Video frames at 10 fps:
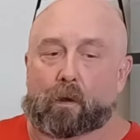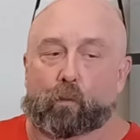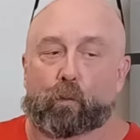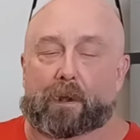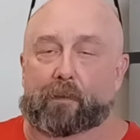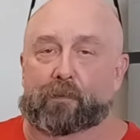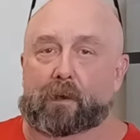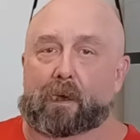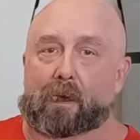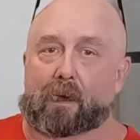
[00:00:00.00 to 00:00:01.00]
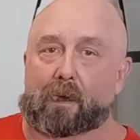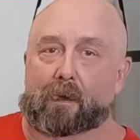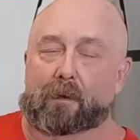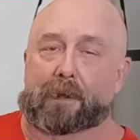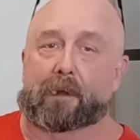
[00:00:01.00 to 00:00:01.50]
with
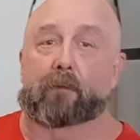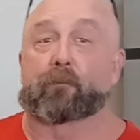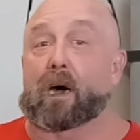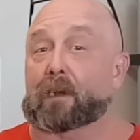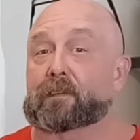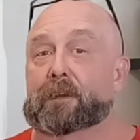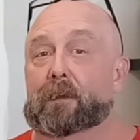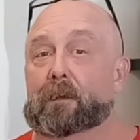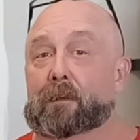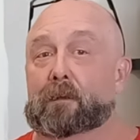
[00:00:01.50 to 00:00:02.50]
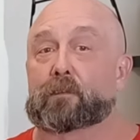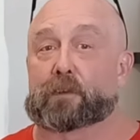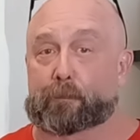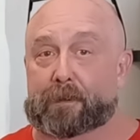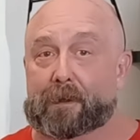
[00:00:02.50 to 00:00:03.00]
an Invoxia
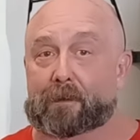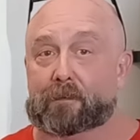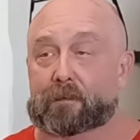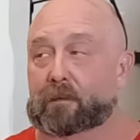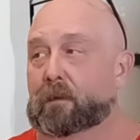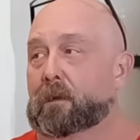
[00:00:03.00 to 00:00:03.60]
GPS,